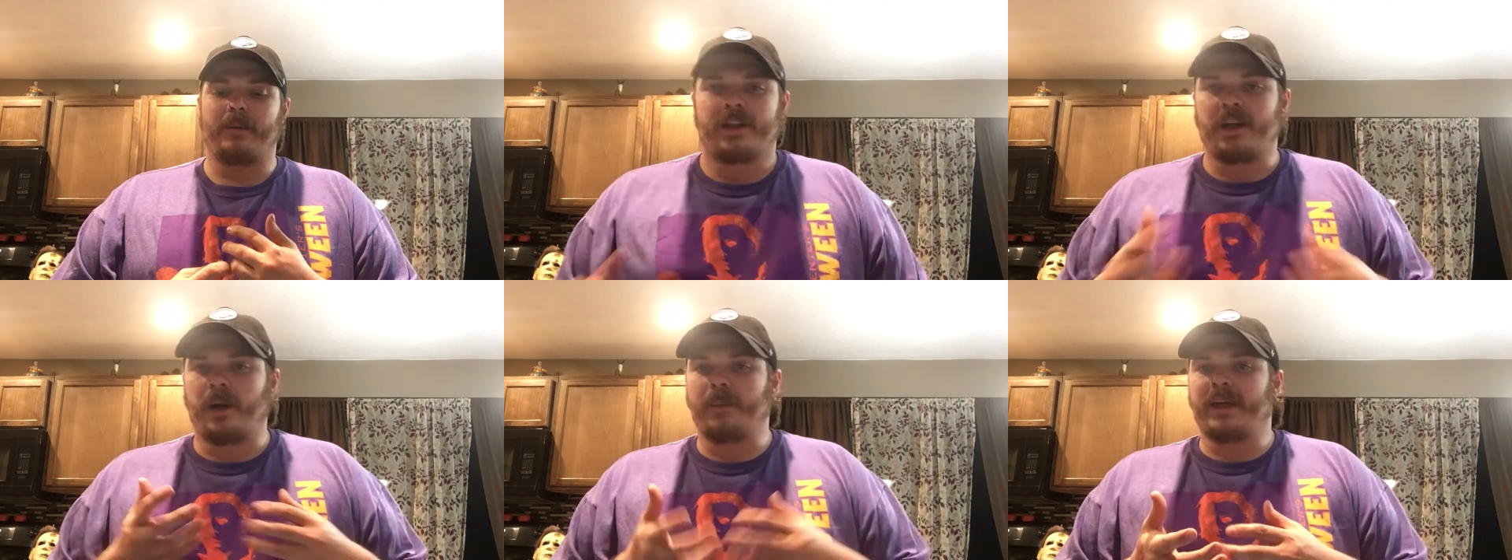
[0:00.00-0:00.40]

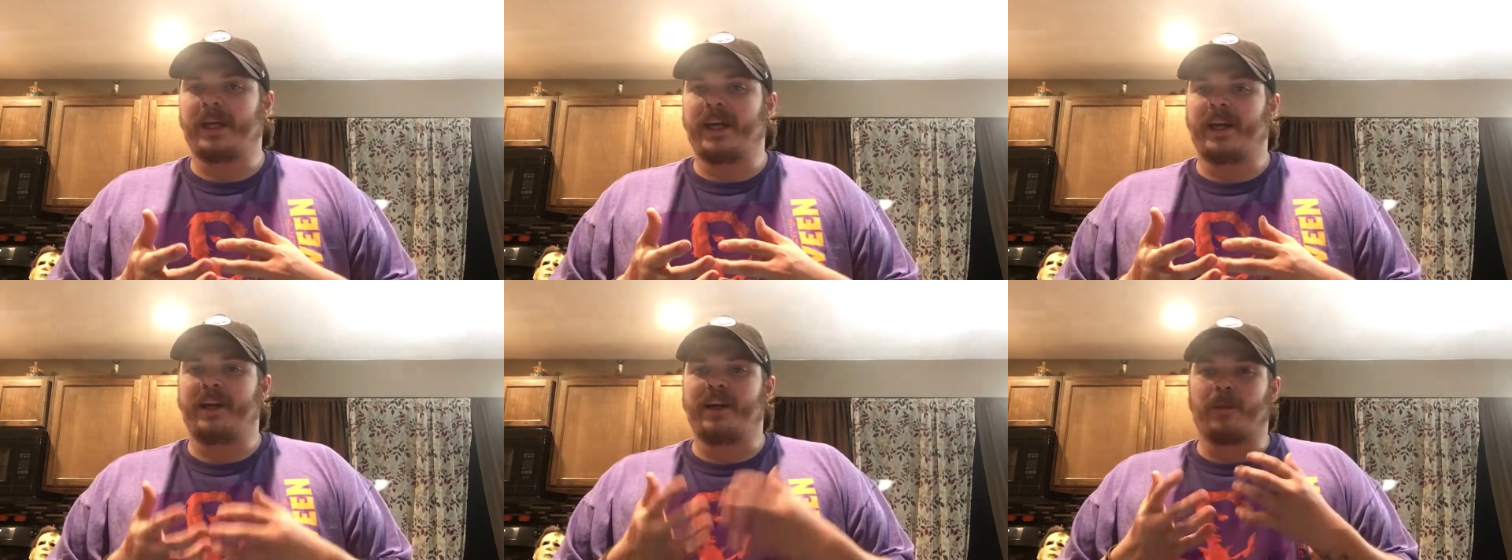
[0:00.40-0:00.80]
Coming
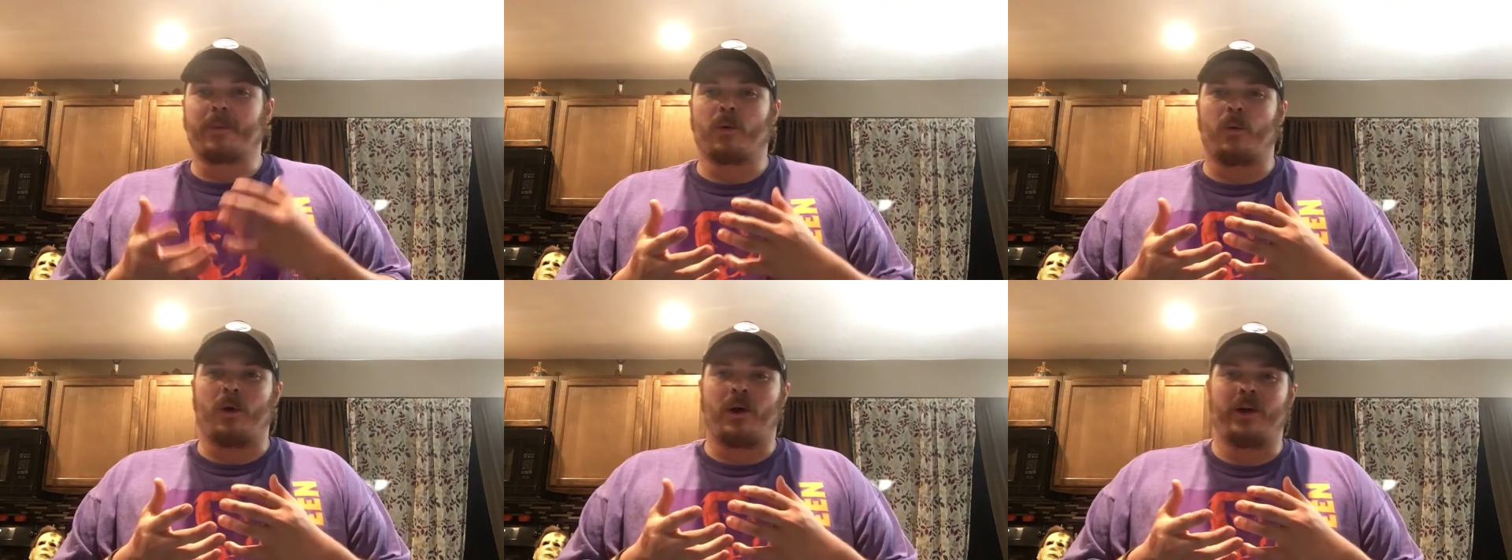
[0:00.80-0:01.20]
in at
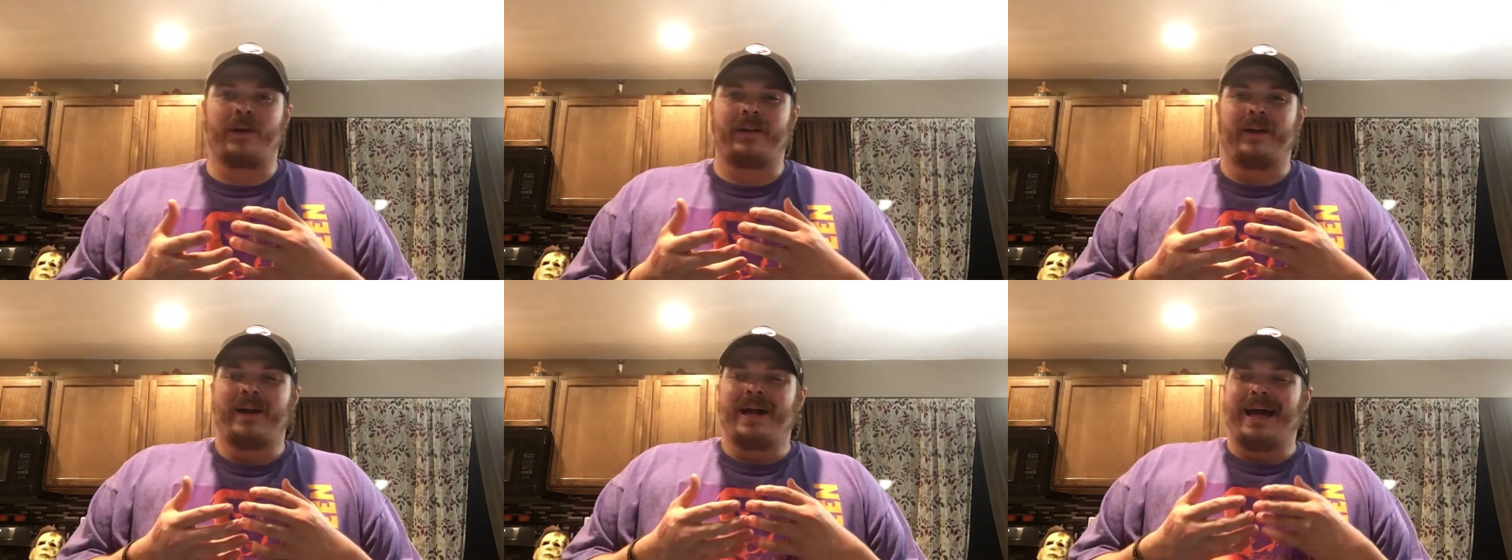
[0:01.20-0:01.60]
number
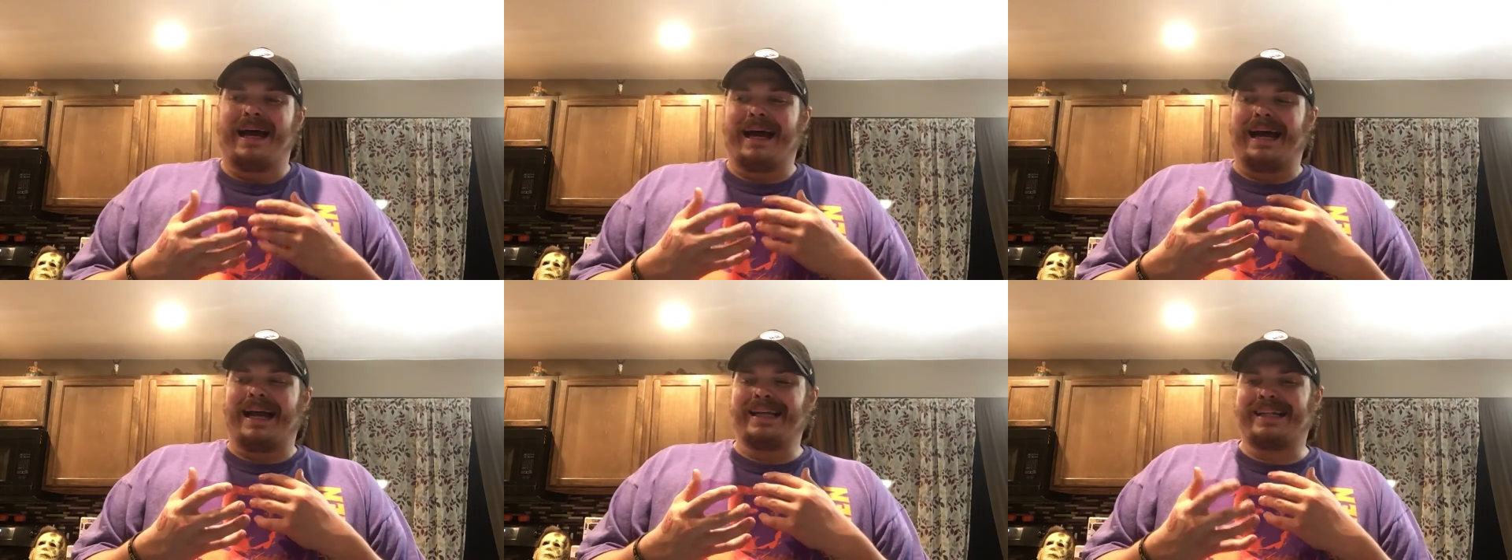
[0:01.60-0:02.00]
1,
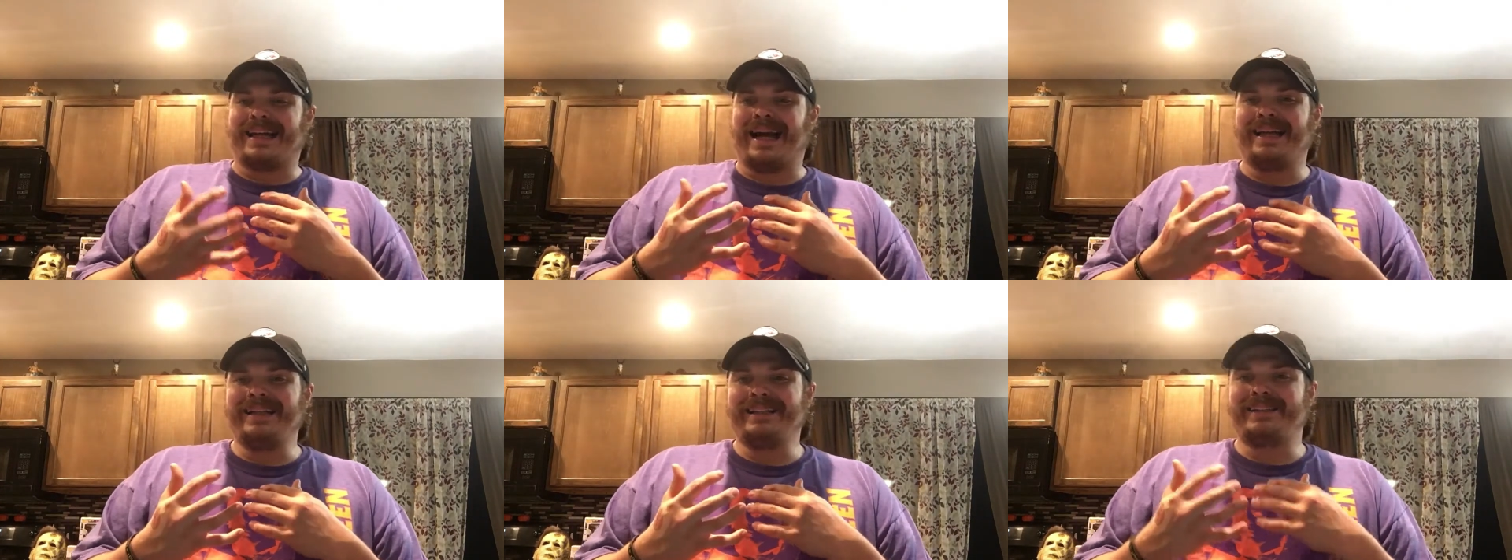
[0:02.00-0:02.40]
I
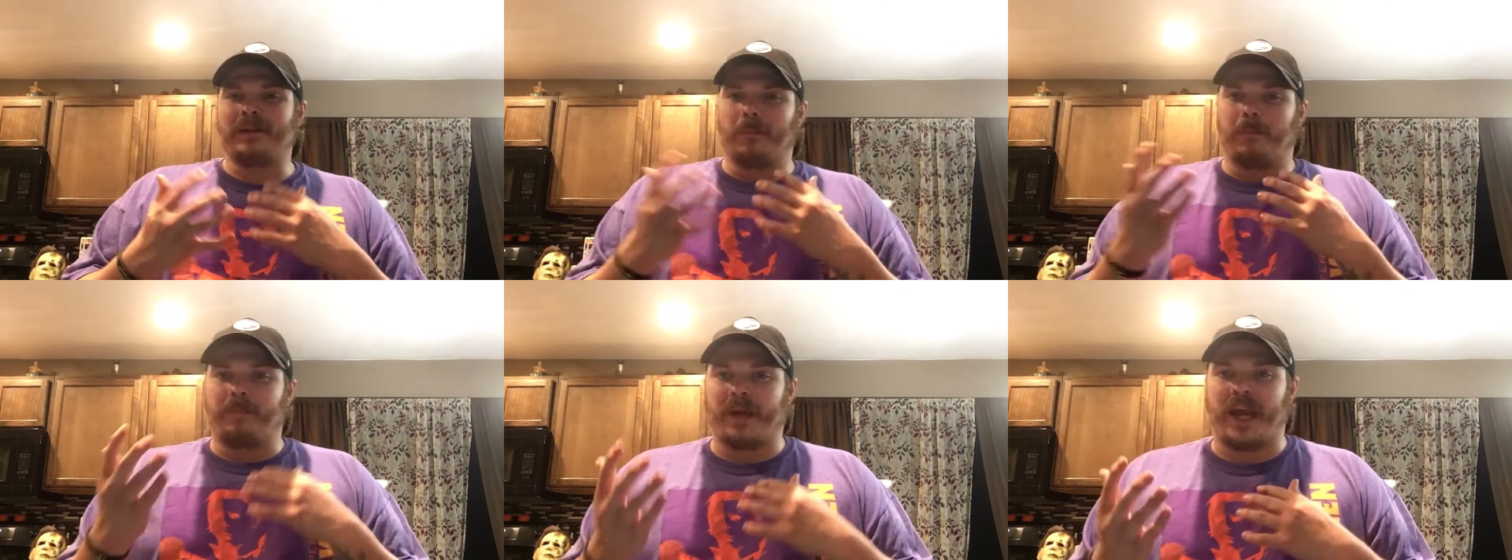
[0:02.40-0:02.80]
kind of
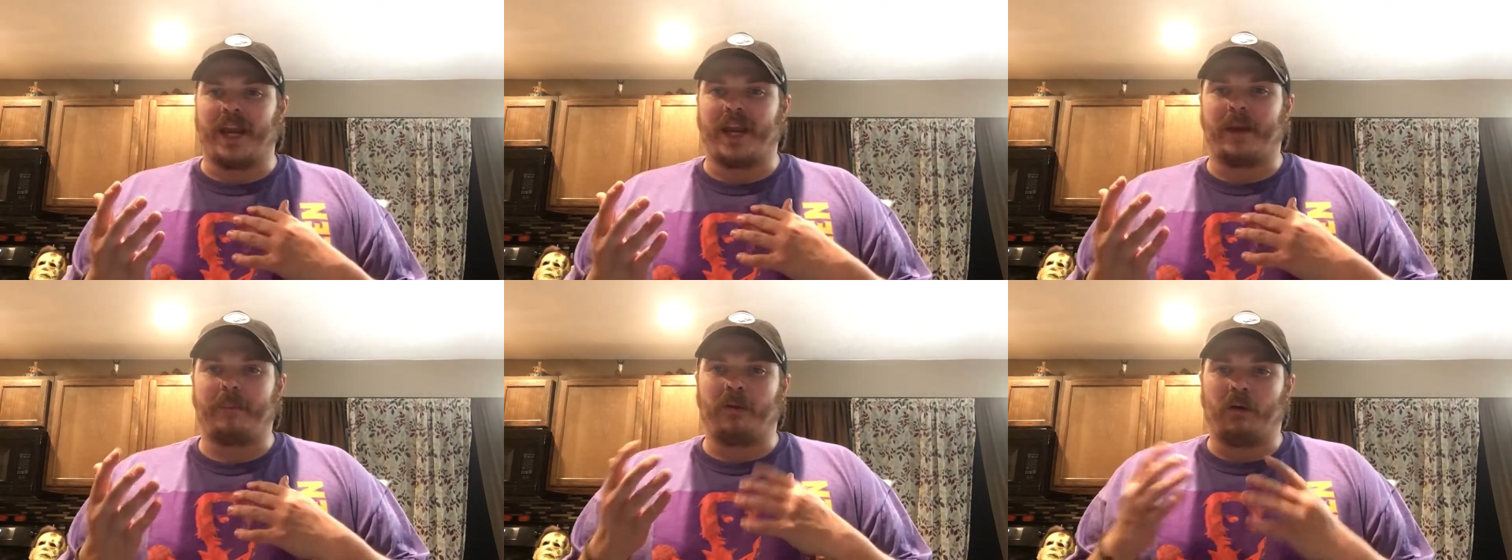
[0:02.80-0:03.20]

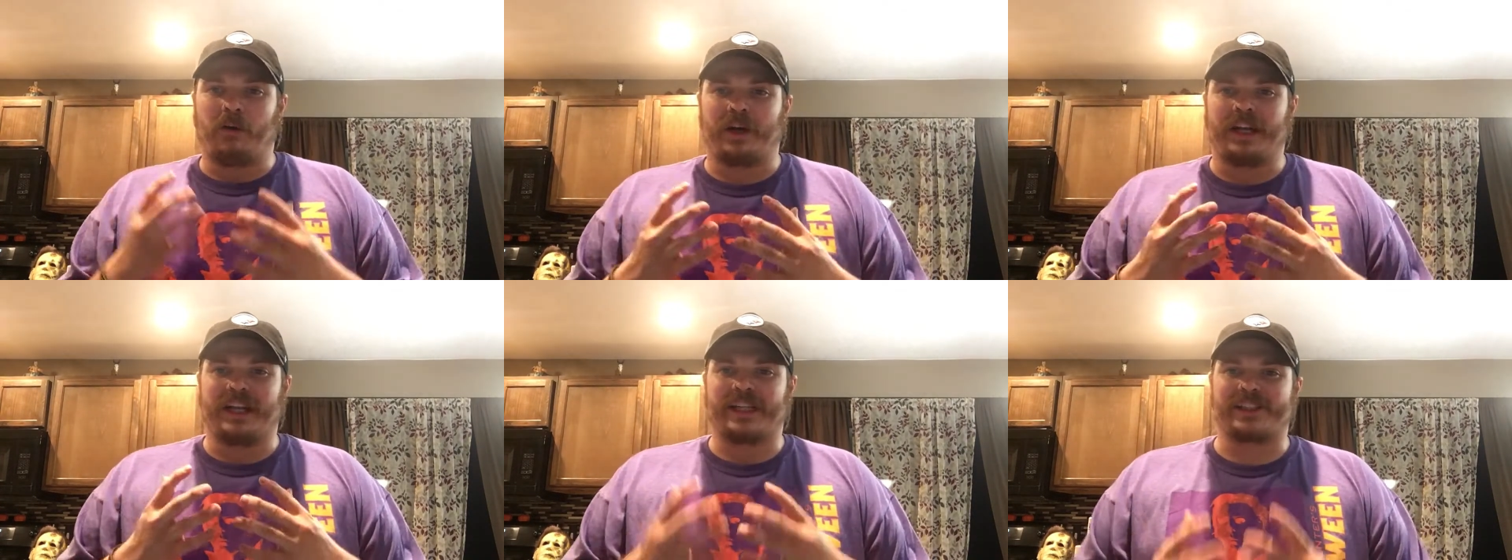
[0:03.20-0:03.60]
debated
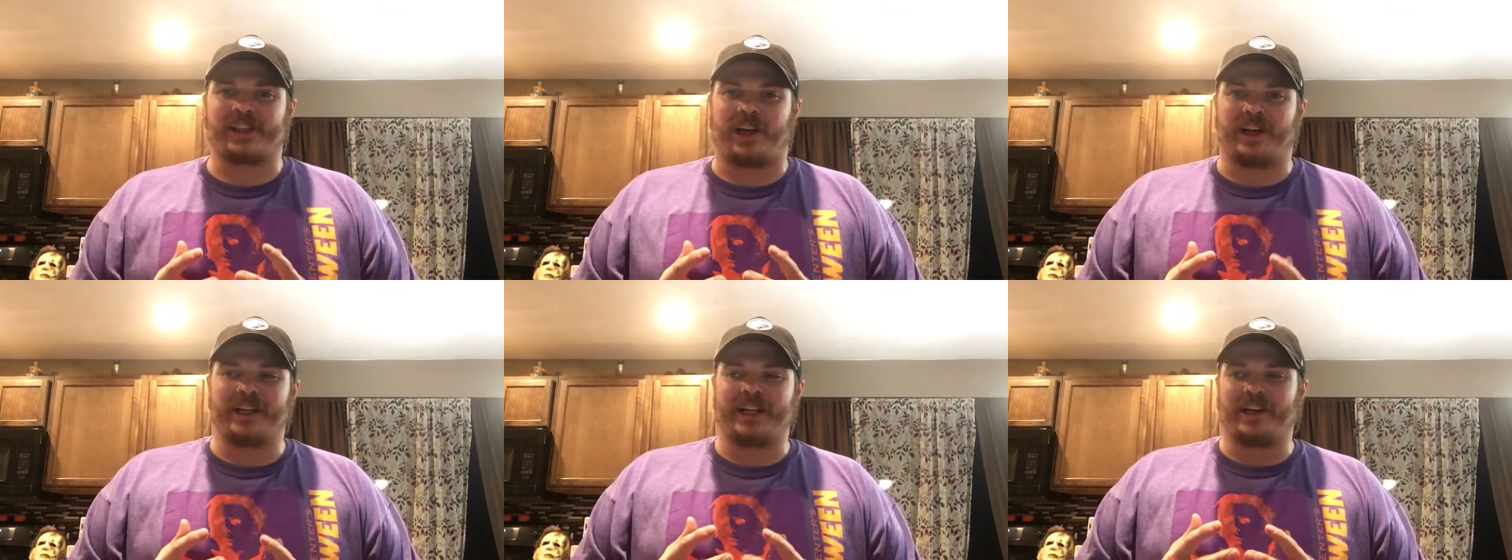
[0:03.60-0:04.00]
putting this
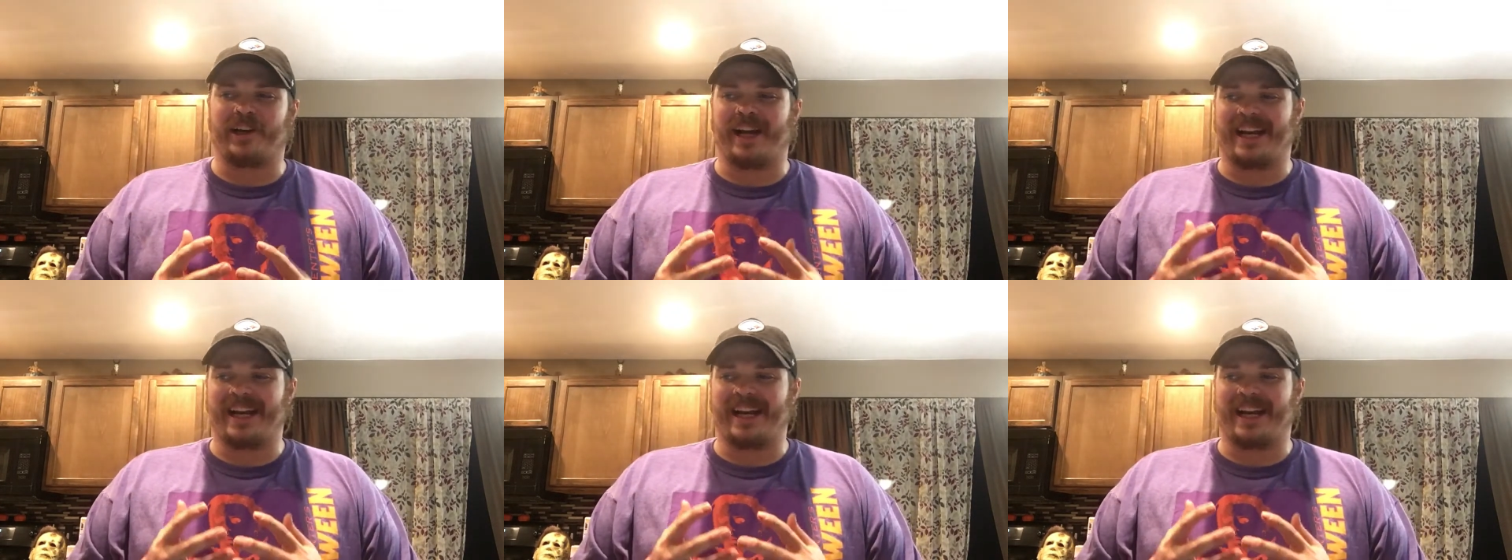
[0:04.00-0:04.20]
on here,